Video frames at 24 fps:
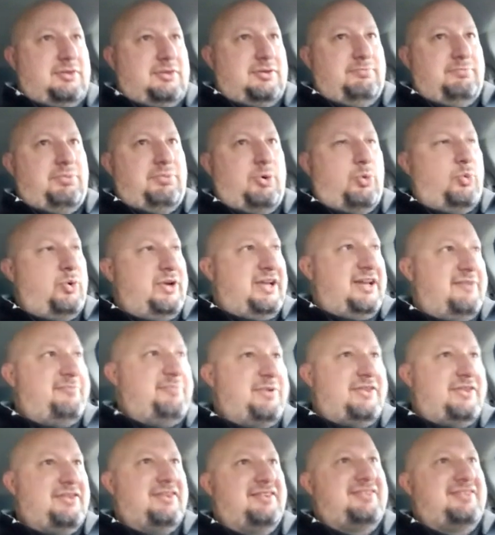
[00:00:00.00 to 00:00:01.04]
But we have
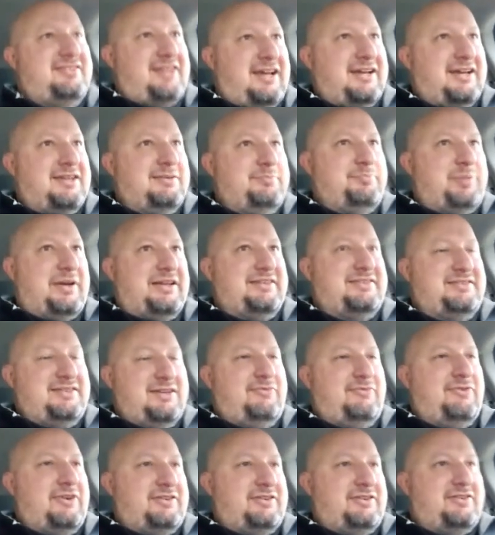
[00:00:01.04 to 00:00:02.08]
been the 2nd best
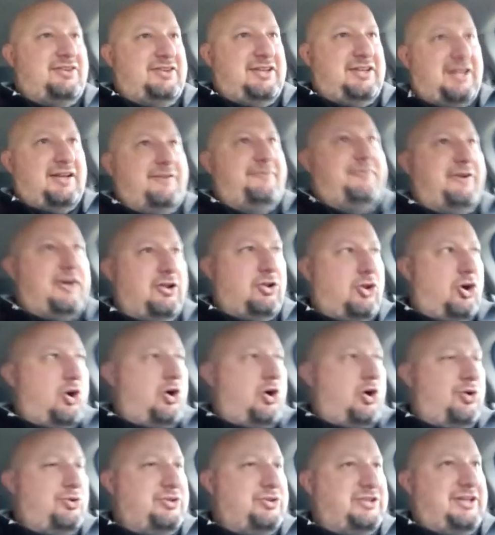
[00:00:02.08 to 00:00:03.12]
defense in the NFL
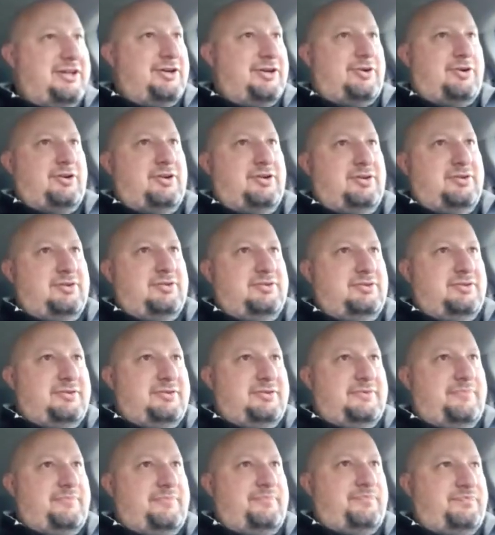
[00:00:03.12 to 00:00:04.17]
all year.
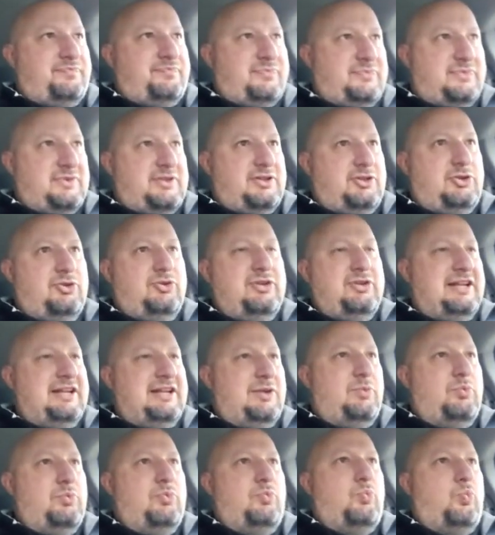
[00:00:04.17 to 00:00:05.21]
You
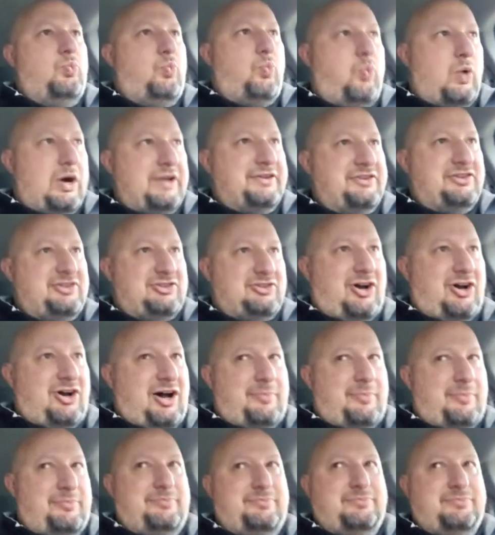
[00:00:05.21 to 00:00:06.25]
needed 1 stop,
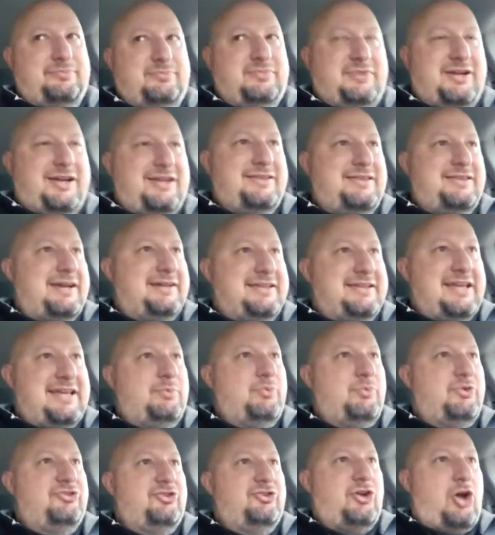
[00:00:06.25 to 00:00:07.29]
and that game
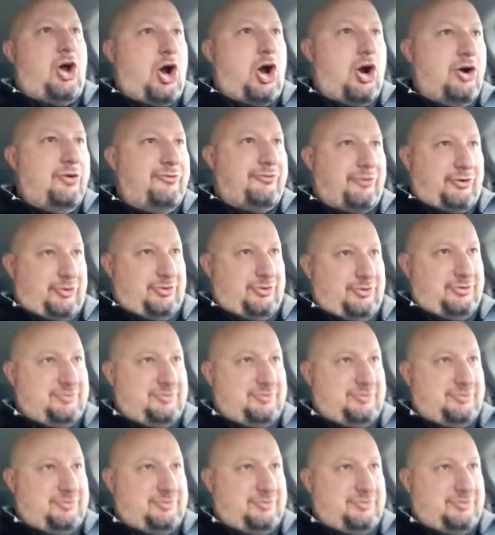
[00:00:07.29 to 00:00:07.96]
was over.